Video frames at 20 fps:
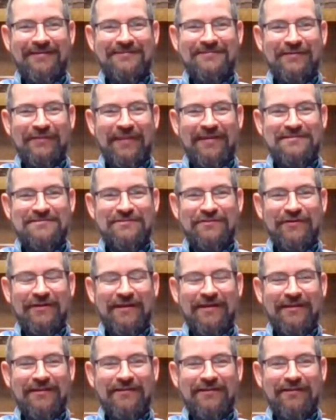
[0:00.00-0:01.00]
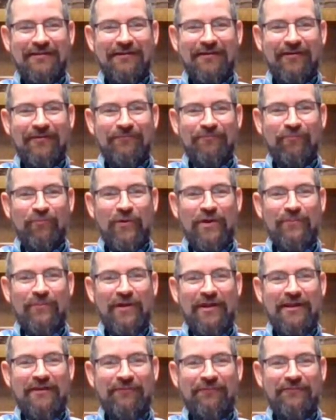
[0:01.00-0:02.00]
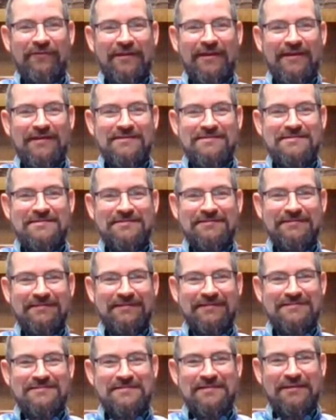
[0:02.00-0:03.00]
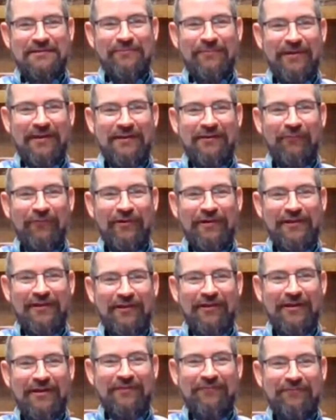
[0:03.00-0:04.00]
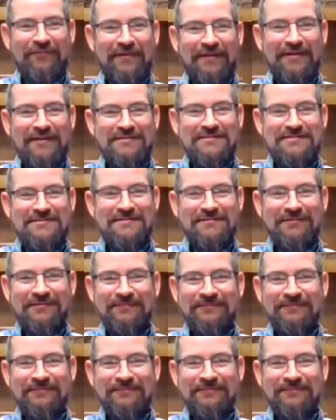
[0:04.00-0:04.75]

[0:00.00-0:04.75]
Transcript: So that's great. What about FVS? Is anybody working on FVS?